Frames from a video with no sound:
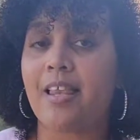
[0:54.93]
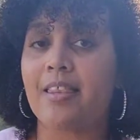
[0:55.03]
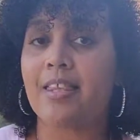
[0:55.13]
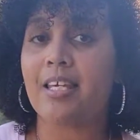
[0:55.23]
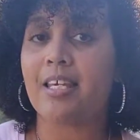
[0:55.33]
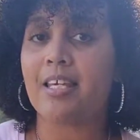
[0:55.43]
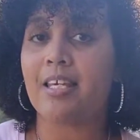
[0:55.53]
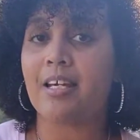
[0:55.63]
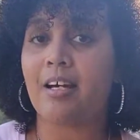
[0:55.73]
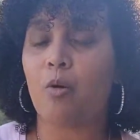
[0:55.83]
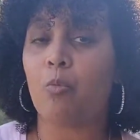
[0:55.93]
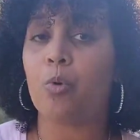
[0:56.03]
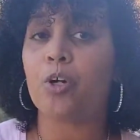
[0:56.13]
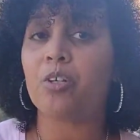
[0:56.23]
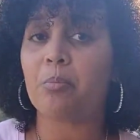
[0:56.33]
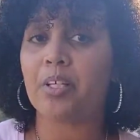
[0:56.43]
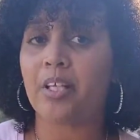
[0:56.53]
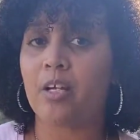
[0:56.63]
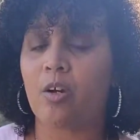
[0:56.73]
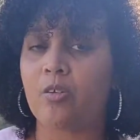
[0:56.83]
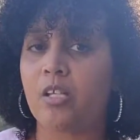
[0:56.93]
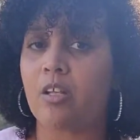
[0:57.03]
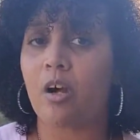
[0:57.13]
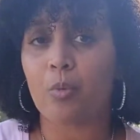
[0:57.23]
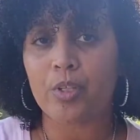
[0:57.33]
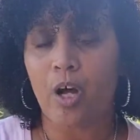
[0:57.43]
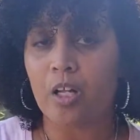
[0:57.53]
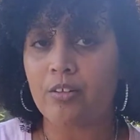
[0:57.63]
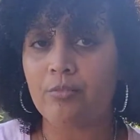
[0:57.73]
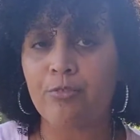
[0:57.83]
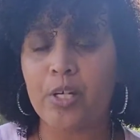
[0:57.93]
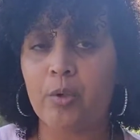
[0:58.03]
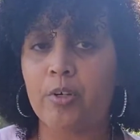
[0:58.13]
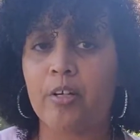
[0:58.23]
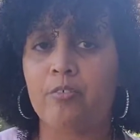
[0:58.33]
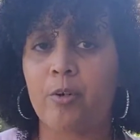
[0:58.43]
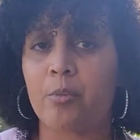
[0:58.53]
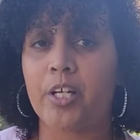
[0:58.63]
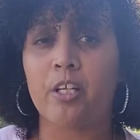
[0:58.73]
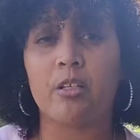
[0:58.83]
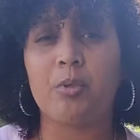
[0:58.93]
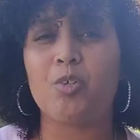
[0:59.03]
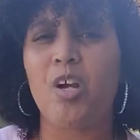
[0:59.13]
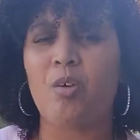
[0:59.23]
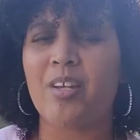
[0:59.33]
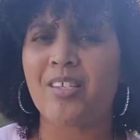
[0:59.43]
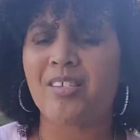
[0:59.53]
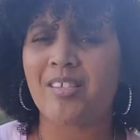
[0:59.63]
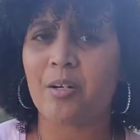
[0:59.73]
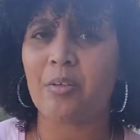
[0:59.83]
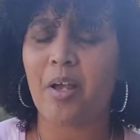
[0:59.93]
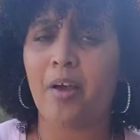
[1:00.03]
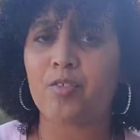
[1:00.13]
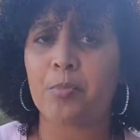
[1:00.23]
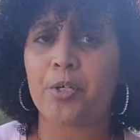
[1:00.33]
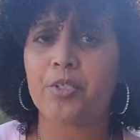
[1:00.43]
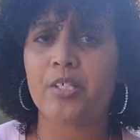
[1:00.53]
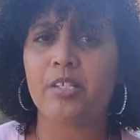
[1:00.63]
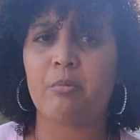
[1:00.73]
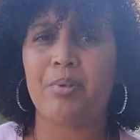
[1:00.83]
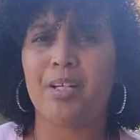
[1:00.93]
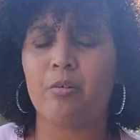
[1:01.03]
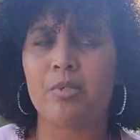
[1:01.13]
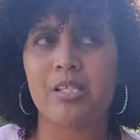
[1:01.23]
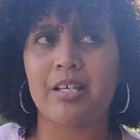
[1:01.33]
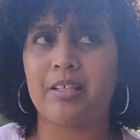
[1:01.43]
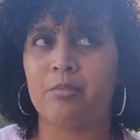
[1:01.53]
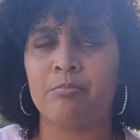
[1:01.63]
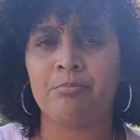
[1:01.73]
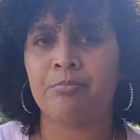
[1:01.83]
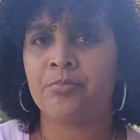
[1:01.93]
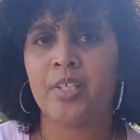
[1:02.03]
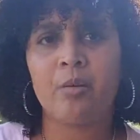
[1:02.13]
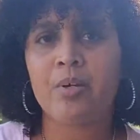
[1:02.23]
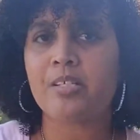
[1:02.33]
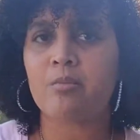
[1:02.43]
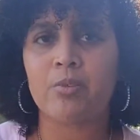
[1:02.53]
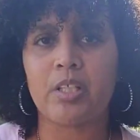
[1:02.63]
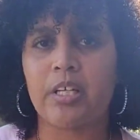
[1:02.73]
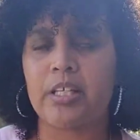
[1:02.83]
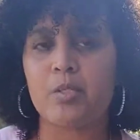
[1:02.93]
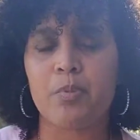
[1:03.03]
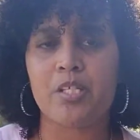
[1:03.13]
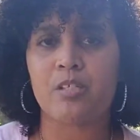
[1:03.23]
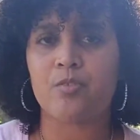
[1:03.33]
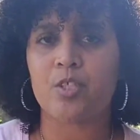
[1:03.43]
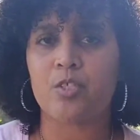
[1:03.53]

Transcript: the workbook that goes along with all of the free curriculum. You don't necessarily have to purchase it, but it wasn't really expensive to